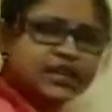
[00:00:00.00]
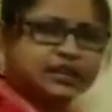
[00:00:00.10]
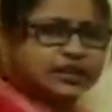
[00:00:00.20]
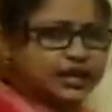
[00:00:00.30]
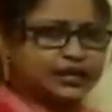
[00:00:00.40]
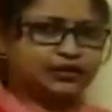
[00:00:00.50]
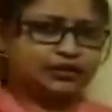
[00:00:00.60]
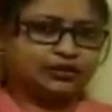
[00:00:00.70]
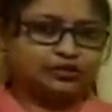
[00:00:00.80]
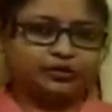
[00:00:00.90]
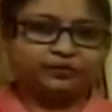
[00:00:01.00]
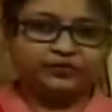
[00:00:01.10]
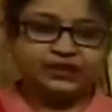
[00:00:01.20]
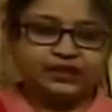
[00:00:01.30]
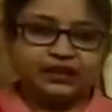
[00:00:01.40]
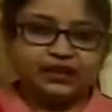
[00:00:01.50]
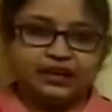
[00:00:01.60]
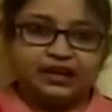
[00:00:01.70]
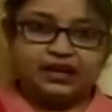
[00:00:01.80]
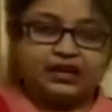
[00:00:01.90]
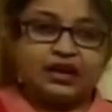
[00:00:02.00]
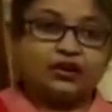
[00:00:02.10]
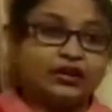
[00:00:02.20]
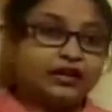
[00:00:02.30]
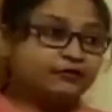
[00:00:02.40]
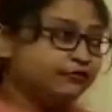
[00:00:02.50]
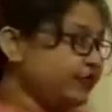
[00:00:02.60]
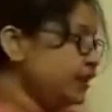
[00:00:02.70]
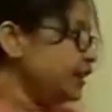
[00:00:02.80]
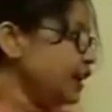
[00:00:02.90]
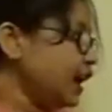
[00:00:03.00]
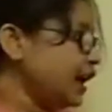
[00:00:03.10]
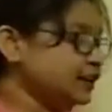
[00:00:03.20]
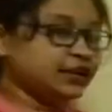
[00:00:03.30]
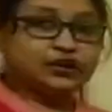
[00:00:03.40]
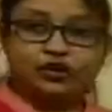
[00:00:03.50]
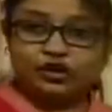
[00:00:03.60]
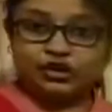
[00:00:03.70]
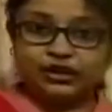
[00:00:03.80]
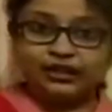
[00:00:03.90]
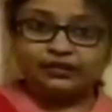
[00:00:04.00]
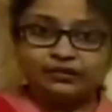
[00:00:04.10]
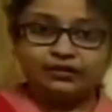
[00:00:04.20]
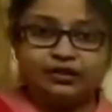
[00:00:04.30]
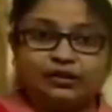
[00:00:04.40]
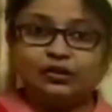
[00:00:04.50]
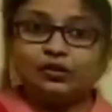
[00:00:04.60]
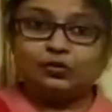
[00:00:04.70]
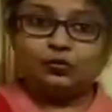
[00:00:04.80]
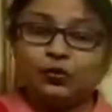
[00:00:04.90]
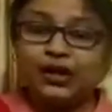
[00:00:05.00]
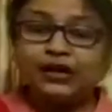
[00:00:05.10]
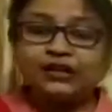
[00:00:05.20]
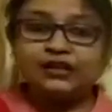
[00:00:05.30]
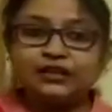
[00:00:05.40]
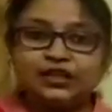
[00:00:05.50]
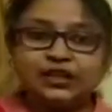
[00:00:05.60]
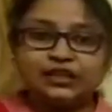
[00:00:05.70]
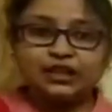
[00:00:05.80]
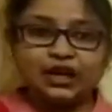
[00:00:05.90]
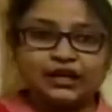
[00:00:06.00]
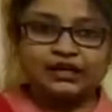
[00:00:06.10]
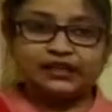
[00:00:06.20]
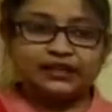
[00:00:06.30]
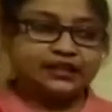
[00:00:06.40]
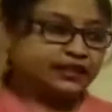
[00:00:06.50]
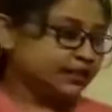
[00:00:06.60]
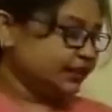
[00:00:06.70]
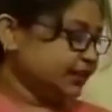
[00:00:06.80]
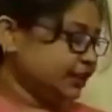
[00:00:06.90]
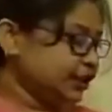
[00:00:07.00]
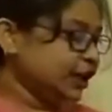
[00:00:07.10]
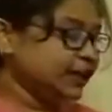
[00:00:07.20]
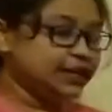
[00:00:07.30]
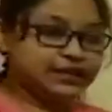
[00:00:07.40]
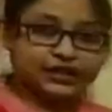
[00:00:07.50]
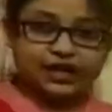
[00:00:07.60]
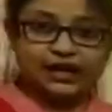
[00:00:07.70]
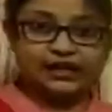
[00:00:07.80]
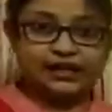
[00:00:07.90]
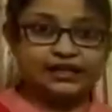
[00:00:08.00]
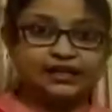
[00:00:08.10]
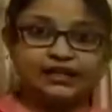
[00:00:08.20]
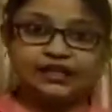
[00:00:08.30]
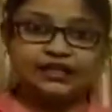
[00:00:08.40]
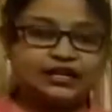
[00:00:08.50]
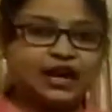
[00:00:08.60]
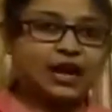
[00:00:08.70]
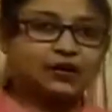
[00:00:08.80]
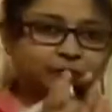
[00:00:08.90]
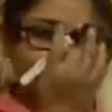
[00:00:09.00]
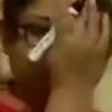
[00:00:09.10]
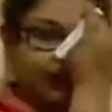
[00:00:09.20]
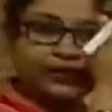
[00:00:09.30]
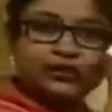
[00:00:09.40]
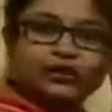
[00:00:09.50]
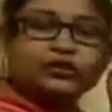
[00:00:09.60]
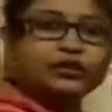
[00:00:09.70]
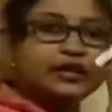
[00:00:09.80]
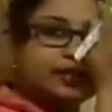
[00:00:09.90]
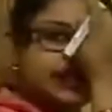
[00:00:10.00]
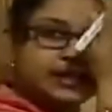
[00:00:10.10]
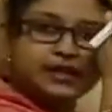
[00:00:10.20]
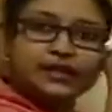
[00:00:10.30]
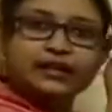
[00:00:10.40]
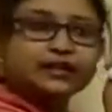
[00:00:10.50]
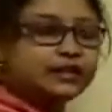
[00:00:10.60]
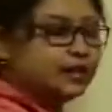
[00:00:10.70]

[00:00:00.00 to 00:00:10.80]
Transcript: is shining also. Now if we ask the question, when is the sun shining? It is the sun is shining now. So students, here